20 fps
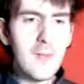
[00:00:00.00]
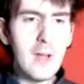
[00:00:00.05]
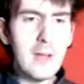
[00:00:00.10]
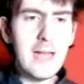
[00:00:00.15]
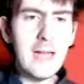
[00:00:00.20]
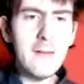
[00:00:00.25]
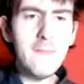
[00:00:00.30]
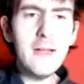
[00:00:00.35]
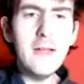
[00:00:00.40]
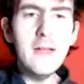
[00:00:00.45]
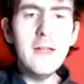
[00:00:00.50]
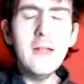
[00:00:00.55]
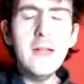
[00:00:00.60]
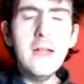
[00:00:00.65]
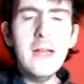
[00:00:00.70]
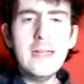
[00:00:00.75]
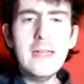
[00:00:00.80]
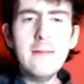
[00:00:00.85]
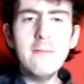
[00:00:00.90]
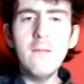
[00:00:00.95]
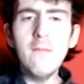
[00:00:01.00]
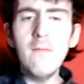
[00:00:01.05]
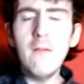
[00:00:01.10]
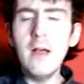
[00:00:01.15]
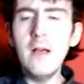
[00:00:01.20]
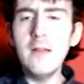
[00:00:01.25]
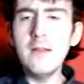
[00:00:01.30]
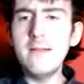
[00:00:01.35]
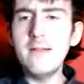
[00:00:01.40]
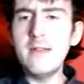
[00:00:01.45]
as if the
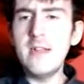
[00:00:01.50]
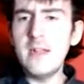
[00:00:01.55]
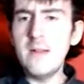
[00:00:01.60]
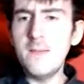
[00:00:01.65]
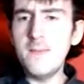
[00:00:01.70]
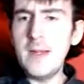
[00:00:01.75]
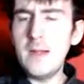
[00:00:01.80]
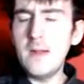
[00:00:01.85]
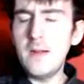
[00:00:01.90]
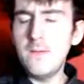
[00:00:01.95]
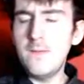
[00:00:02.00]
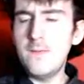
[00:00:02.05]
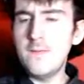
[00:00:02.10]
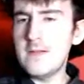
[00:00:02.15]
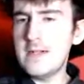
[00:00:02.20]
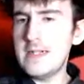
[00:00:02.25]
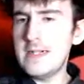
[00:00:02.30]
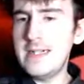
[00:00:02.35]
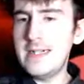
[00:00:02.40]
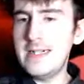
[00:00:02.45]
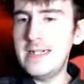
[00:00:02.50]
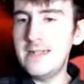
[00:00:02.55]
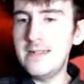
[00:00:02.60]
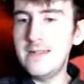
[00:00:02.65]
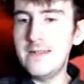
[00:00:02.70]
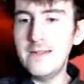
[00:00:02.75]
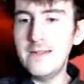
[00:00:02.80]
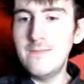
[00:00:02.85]
world's literally just been on fire.